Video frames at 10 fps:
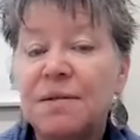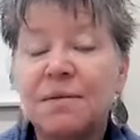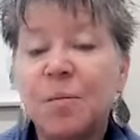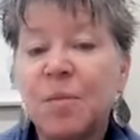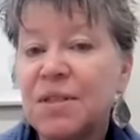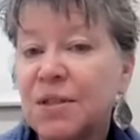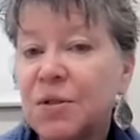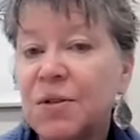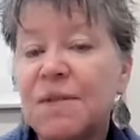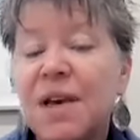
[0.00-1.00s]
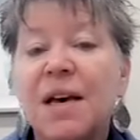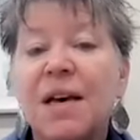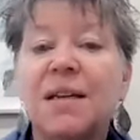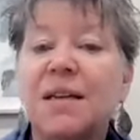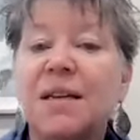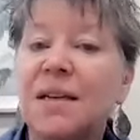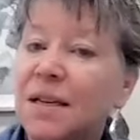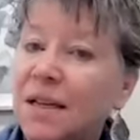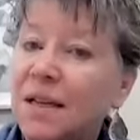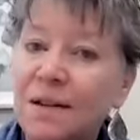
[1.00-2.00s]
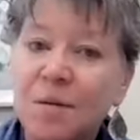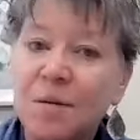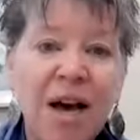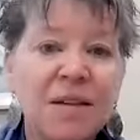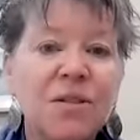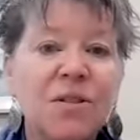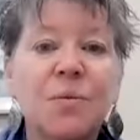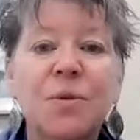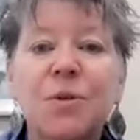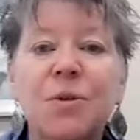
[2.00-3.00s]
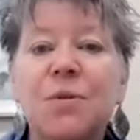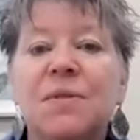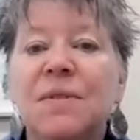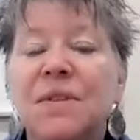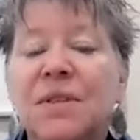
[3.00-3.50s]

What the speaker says: from the center of the head. Let it pass through.